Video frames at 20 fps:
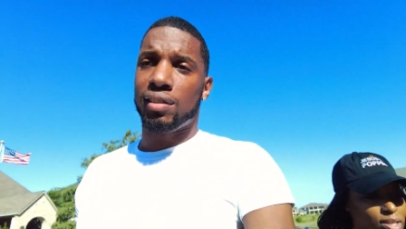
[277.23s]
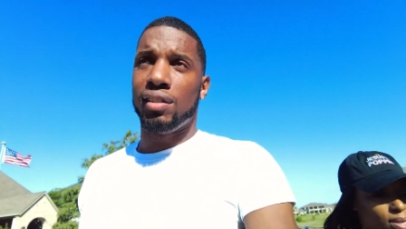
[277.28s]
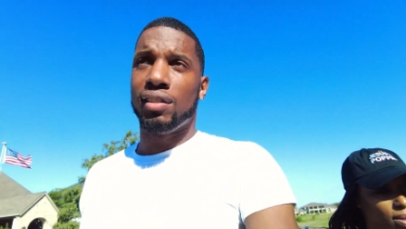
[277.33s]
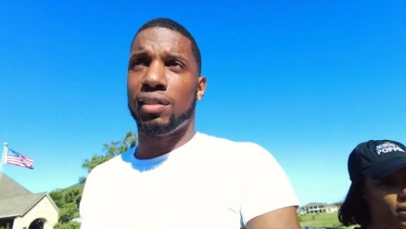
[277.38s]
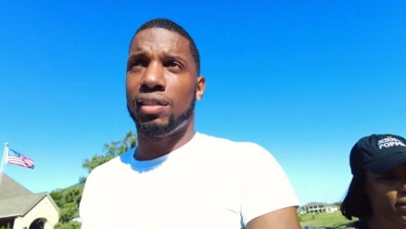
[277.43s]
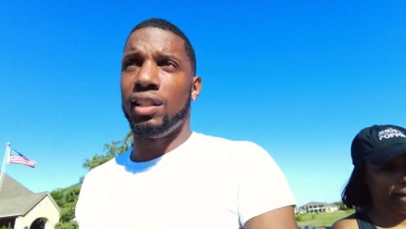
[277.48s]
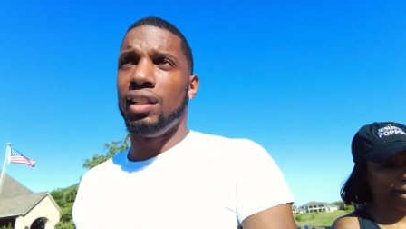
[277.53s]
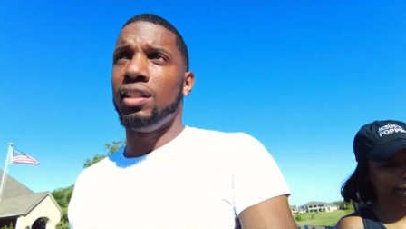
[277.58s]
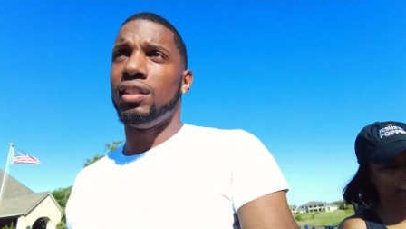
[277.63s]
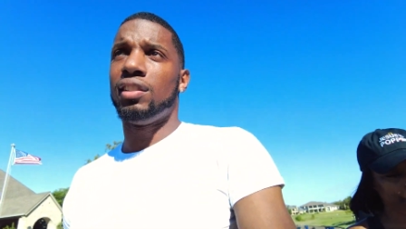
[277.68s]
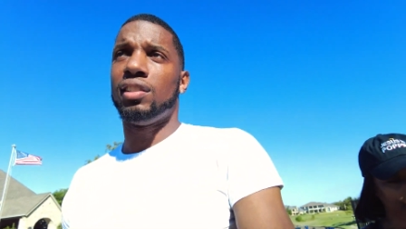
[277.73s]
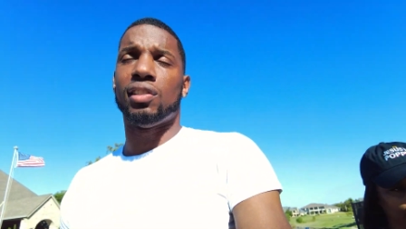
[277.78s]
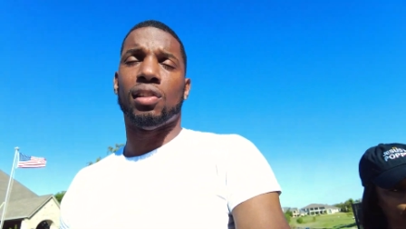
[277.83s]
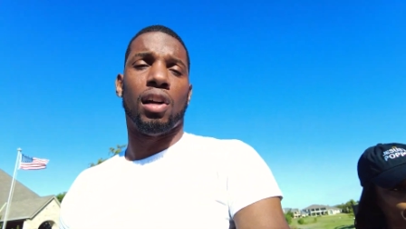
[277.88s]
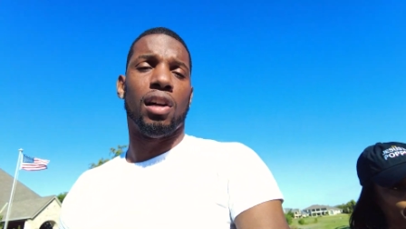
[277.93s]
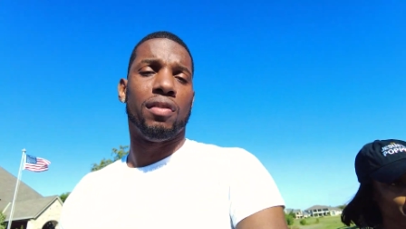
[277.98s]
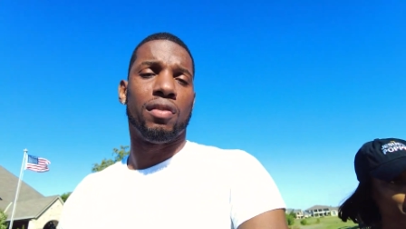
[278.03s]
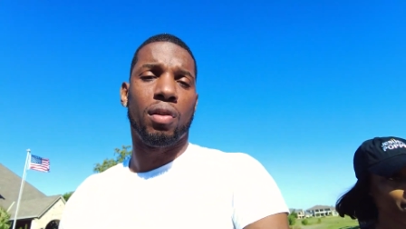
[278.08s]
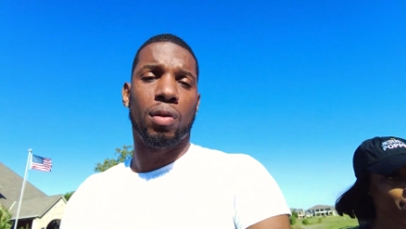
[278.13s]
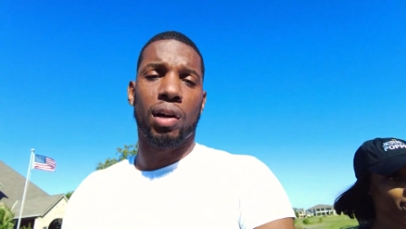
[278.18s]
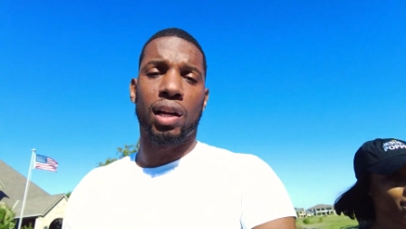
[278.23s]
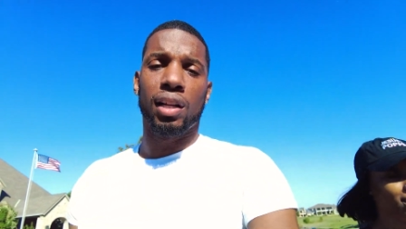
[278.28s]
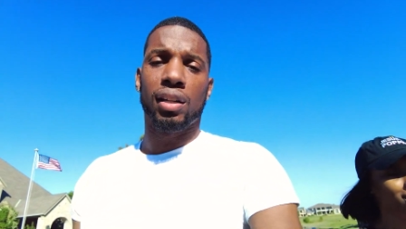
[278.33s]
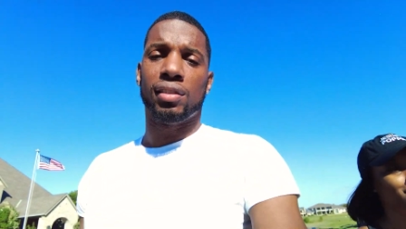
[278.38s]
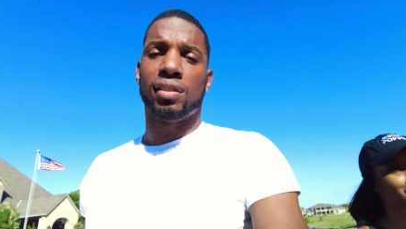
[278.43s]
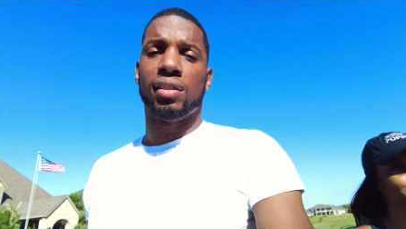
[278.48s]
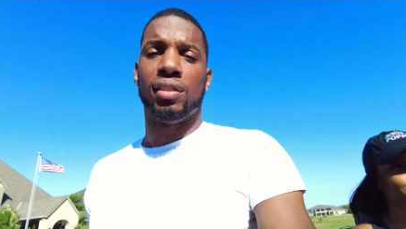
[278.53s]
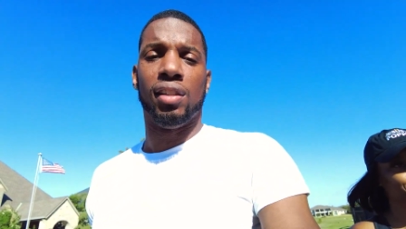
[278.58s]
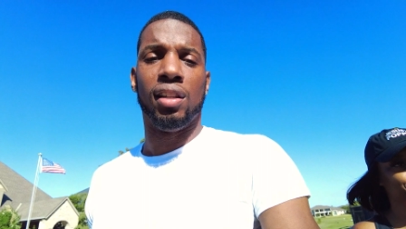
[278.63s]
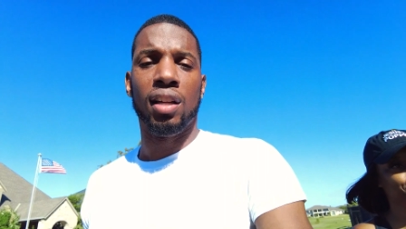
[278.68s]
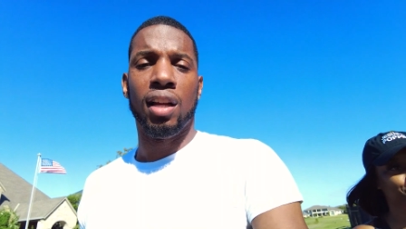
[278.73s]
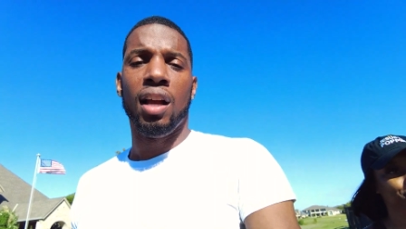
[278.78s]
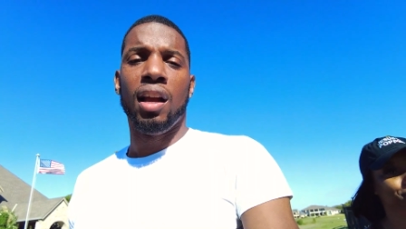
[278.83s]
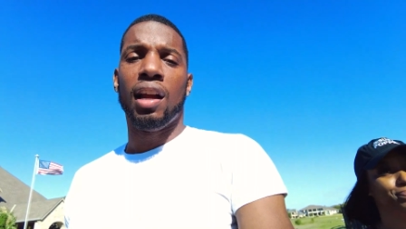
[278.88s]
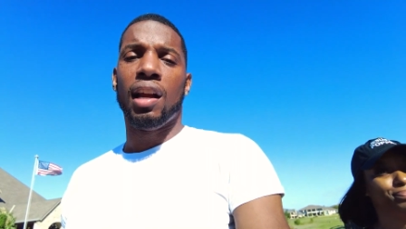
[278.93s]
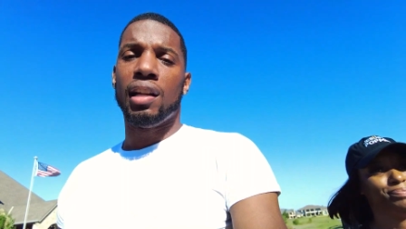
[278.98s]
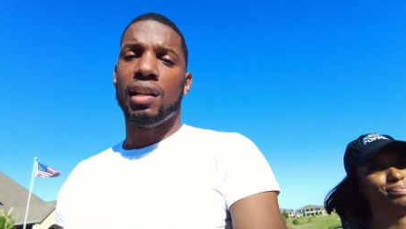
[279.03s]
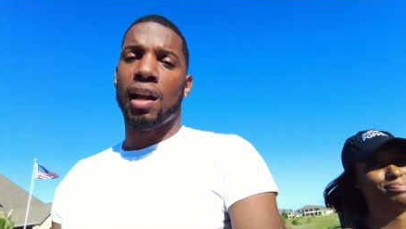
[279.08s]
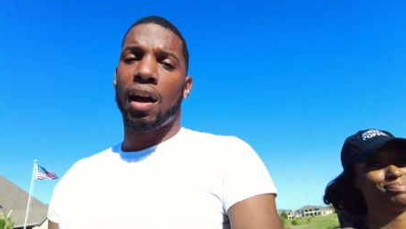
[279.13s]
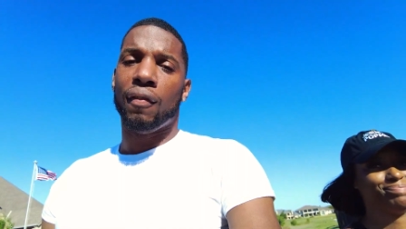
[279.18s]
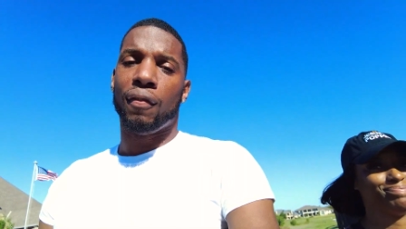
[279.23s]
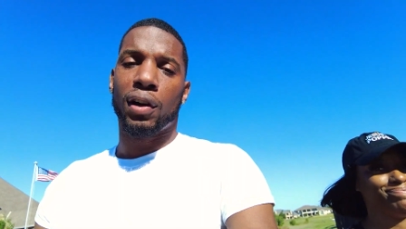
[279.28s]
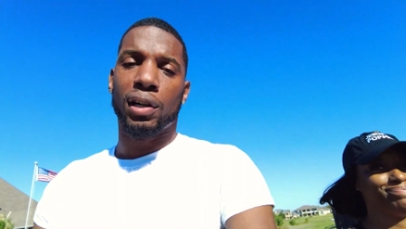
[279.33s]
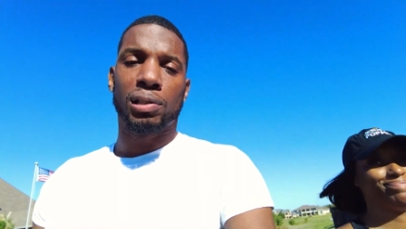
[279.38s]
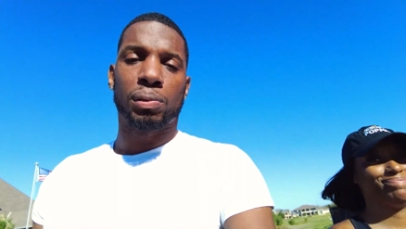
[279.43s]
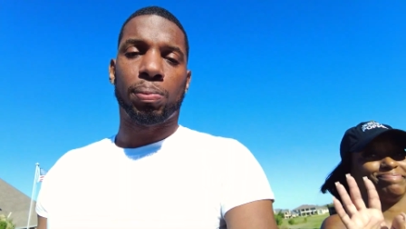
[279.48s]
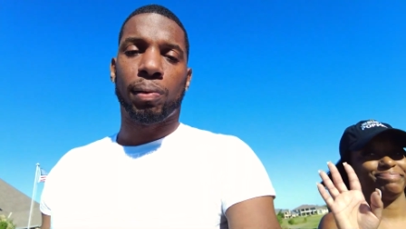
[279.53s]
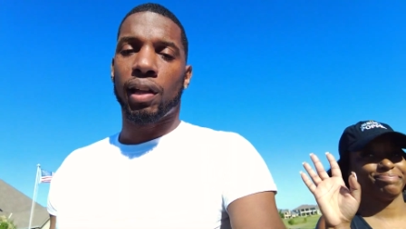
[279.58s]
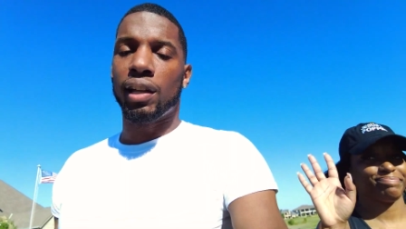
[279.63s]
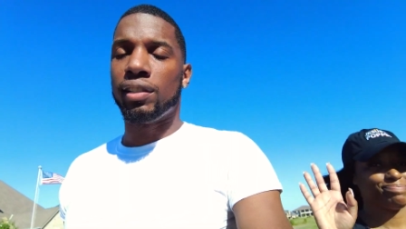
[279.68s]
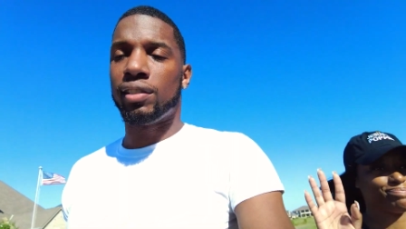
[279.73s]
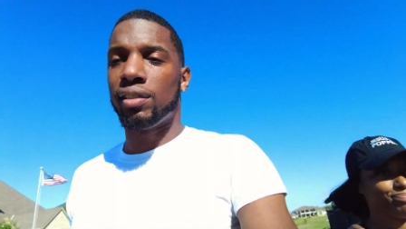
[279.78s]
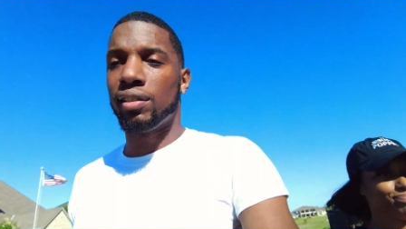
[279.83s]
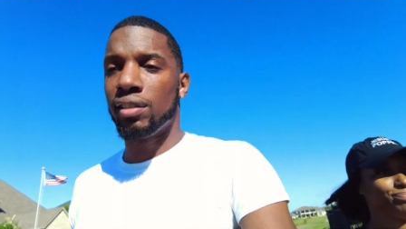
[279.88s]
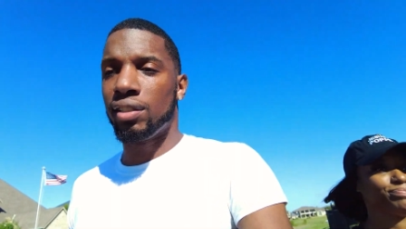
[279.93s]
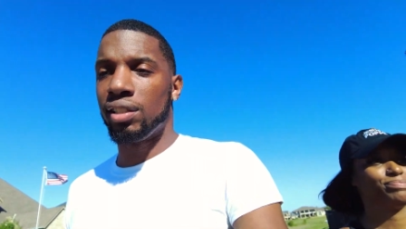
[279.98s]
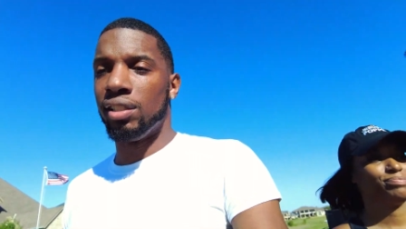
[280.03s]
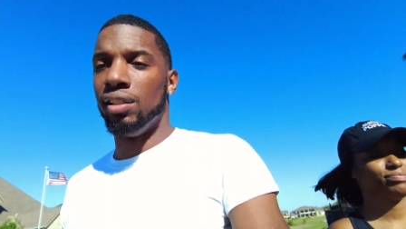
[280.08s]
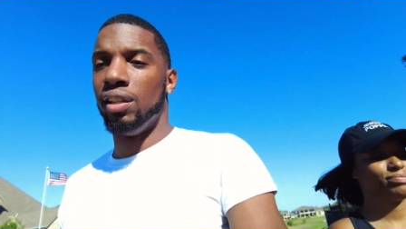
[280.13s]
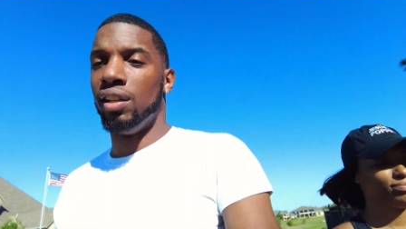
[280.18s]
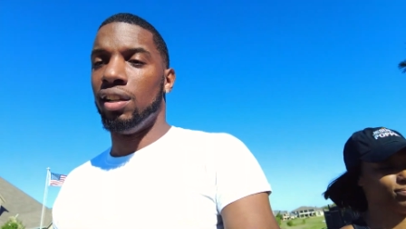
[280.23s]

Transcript: diseases, earthquakes in diverse places,